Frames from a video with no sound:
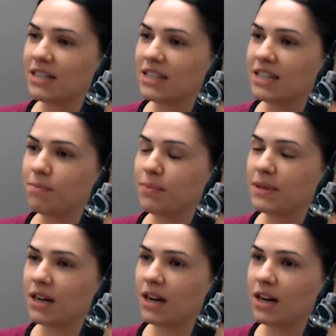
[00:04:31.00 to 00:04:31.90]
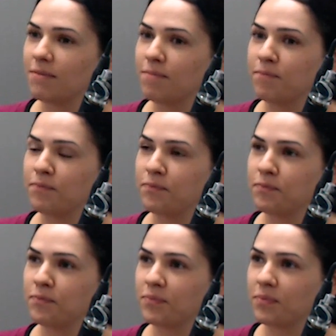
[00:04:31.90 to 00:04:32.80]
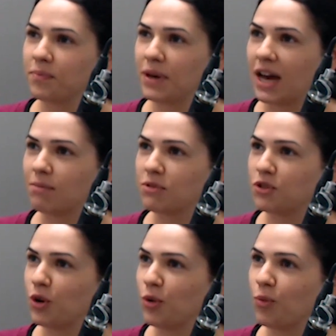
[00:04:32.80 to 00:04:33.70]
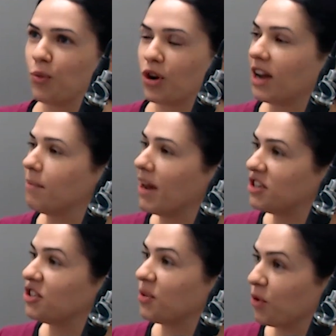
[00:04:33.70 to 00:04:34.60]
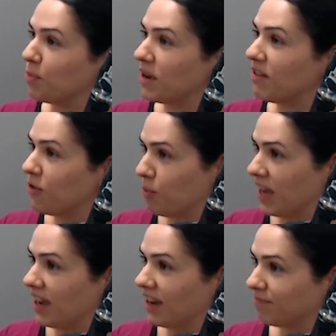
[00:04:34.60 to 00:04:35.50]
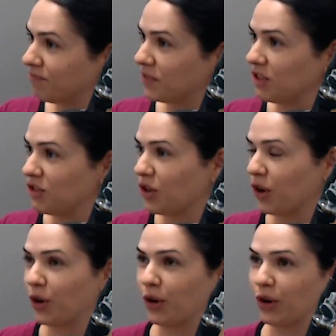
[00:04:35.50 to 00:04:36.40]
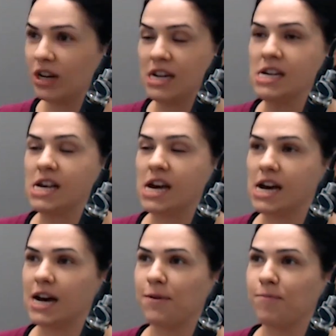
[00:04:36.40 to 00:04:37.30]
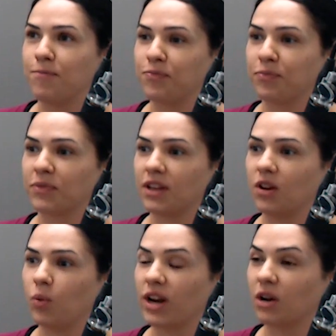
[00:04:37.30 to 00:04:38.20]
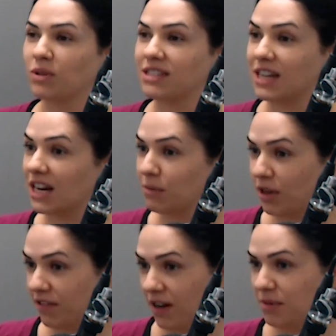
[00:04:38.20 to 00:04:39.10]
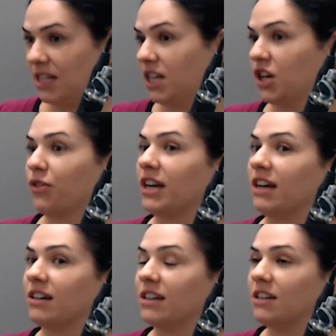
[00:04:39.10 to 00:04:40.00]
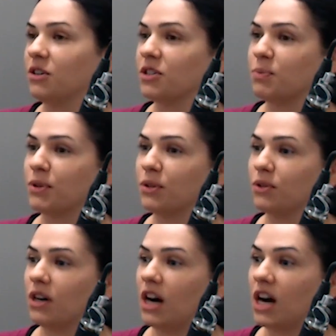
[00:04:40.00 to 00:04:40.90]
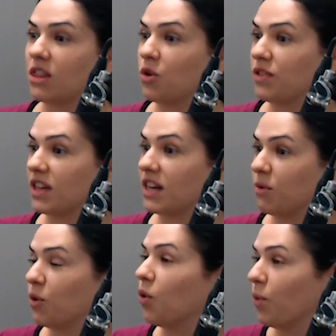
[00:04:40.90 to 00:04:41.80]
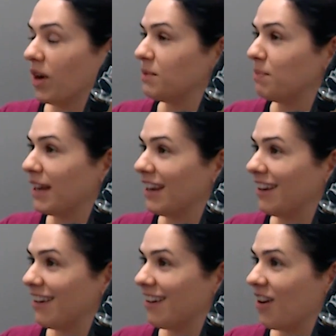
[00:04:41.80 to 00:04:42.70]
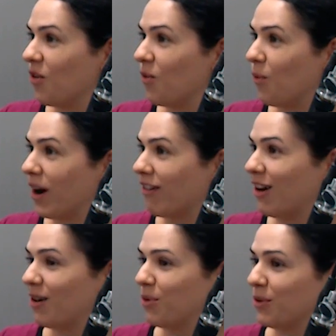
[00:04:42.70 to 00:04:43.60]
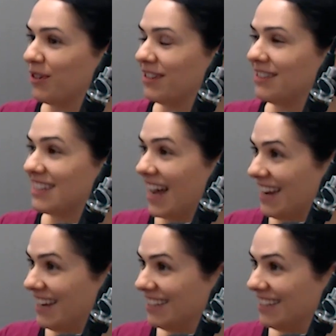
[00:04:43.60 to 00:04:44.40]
it did become perhaps not what I imagined it would be for me. So when I was starting my pharmacy career in hospital, I thought that it would always be where I would stay